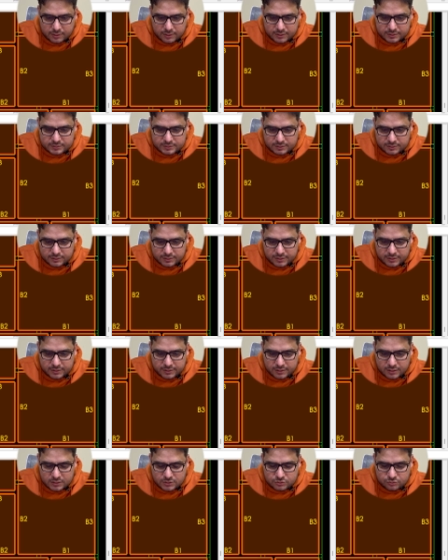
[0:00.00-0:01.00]
exact
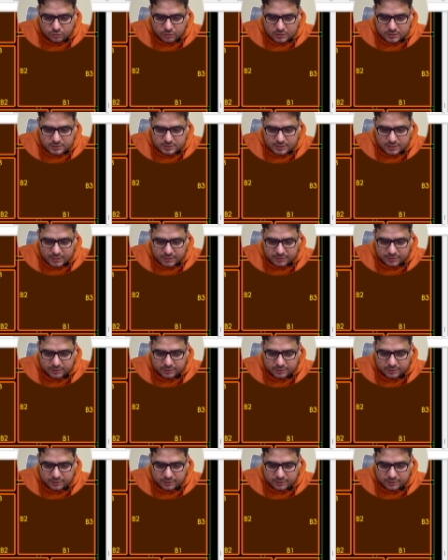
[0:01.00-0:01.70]
area so I'll select